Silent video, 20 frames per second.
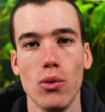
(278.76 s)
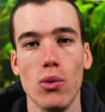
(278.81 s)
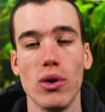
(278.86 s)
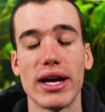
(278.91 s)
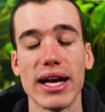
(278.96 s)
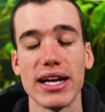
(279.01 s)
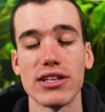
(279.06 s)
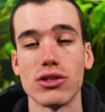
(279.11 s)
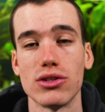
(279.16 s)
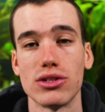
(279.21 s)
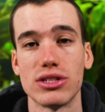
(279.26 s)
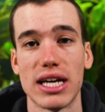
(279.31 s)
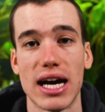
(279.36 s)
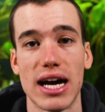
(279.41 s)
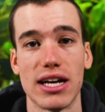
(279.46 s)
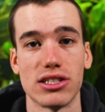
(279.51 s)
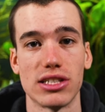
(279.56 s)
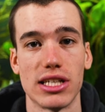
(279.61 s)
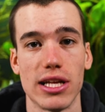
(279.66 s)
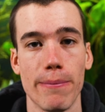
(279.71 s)
We'll get on to
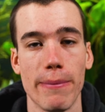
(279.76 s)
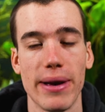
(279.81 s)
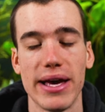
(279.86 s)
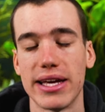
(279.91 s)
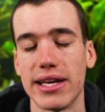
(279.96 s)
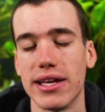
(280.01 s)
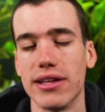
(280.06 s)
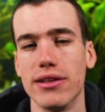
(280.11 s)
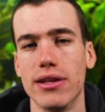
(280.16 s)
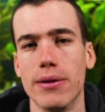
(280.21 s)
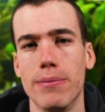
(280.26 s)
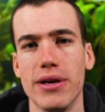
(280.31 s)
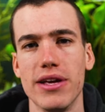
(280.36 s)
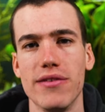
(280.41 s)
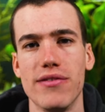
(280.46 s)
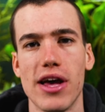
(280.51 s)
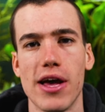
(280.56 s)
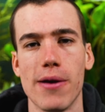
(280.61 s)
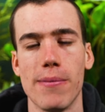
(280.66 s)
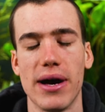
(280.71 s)
actually making the
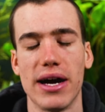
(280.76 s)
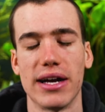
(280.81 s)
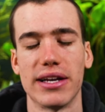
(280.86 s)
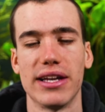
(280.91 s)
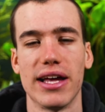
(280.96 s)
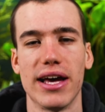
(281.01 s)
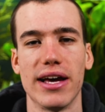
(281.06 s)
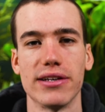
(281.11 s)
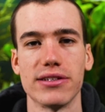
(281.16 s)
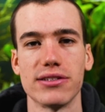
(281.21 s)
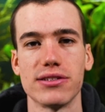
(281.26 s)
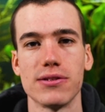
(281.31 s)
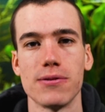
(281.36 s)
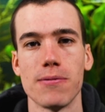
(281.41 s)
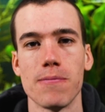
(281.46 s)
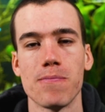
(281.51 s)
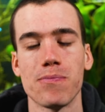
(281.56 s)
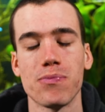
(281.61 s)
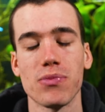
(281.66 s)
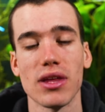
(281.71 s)
PVA bag next.
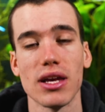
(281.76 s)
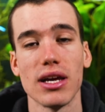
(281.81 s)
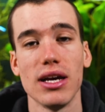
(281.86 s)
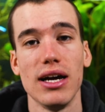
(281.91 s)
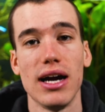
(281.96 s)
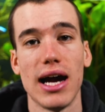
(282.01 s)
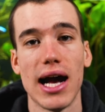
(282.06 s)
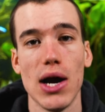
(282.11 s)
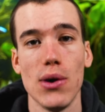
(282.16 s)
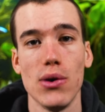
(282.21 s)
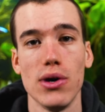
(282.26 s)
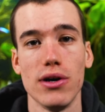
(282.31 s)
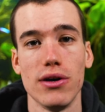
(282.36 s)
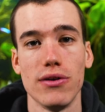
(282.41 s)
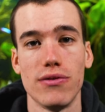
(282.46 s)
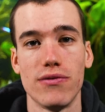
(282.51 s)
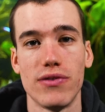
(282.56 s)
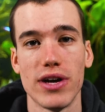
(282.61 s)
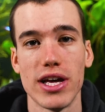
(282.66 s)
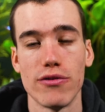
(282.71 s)
Our
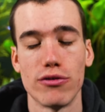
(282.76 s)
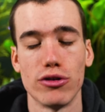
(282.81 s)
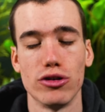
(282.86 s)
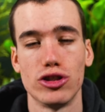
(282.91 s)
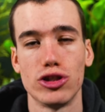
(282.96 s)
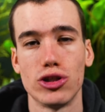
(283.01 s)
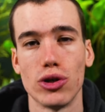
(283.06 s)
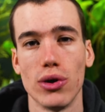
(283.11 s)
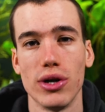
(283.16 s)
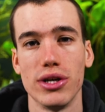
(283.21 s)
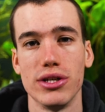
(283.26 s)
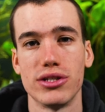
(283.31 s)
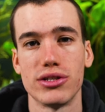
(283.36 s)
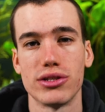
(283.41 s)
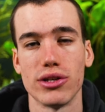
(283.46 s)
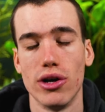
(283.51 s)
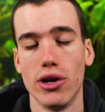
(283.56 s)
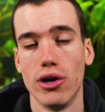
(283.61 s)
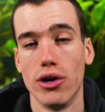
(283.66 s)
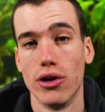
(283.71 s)
favourite
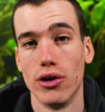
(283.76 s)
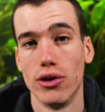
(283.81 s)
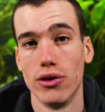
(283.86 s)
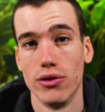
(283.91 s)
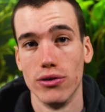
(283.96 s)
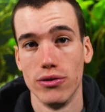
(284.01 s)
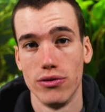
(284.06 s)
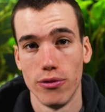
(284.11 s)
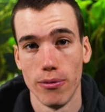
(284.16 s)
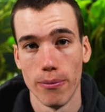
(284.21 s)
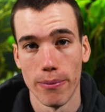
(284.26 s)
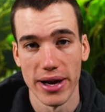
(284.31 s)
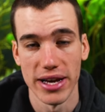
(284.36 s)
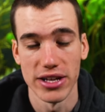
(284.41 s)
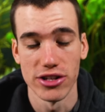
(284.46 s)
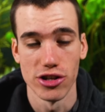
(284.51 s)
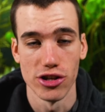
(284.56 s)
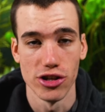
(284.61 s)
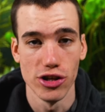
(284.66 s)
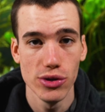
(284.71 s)
choice of
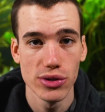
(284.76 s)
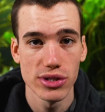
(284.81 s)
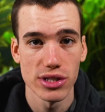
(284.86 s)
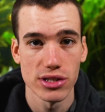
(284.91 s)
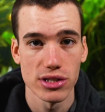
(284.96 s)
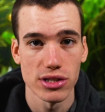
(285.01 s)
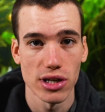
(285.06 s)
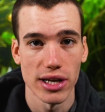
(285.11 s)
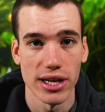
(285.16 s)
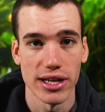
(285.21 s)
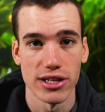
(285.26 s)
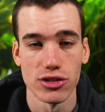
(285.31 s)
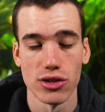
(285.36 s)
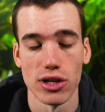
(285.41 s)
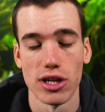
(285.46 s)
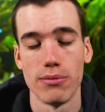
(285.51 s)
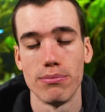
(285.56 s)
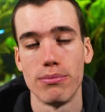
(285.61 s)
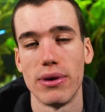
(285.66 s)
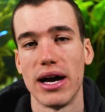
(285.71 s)
bait to use inside a
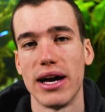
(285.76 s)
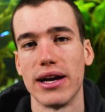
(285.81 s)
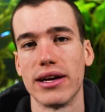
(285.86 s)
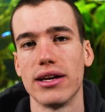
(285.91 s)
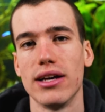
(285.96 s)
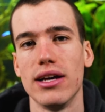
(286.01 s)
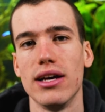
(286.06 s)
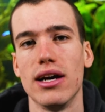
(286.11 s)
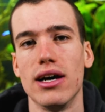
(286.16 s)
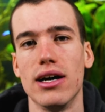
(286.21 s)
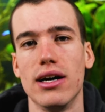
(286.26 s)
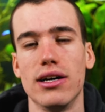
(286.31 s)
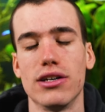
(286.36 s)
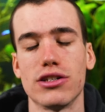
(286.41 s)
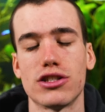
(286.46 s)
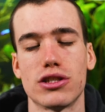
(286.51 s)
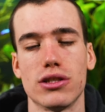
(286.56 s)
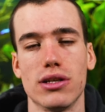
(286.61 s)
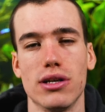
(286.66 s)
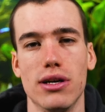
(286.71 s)
solid bag are
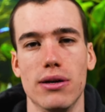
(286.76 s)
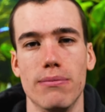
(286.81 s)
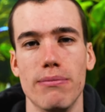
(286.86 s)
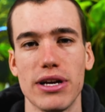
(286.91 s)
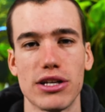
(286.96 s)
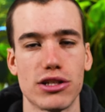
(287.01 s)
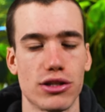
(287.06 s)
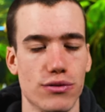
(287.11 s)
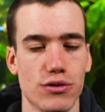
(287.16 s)
a mix